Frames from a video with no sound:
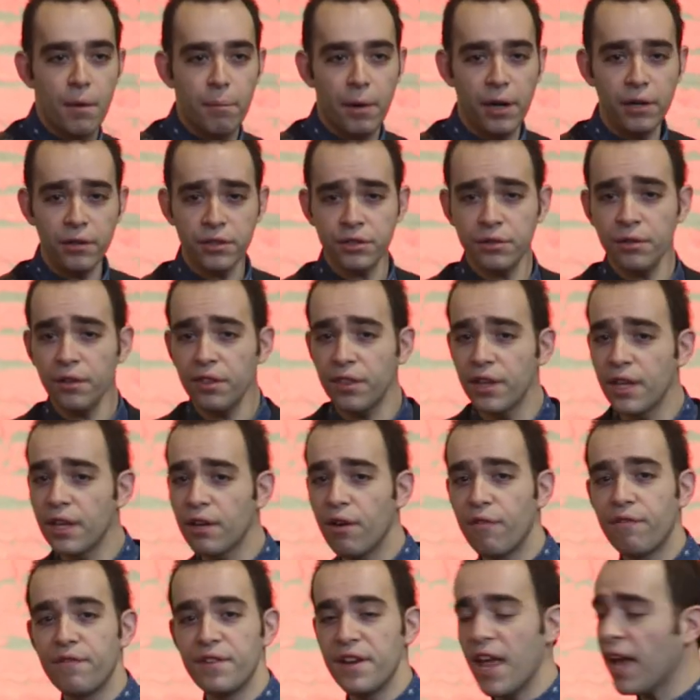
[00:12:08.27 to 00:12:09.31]
But also
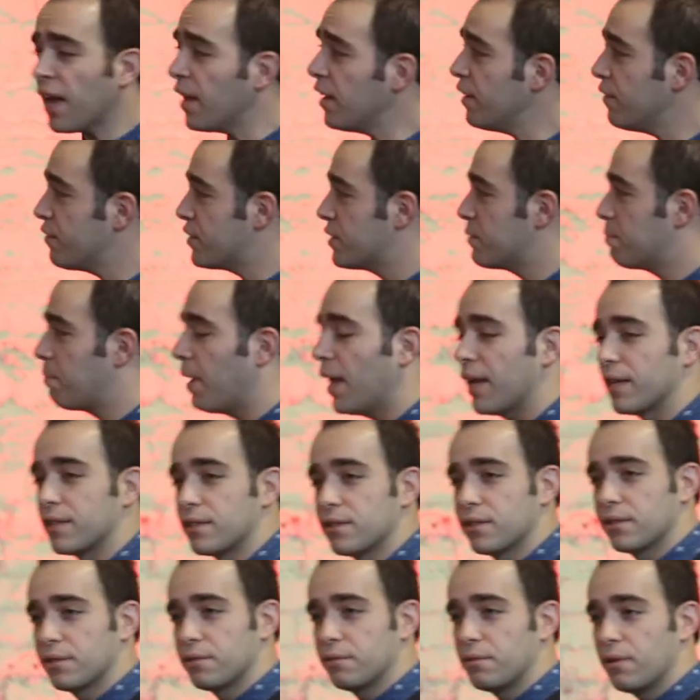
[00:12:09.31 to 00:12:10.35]
think of negative
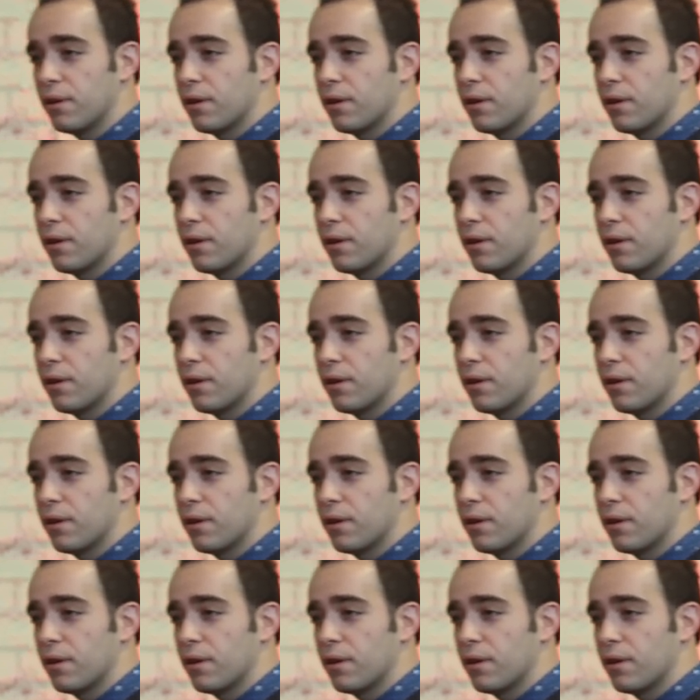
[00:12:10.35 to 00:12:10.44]
space.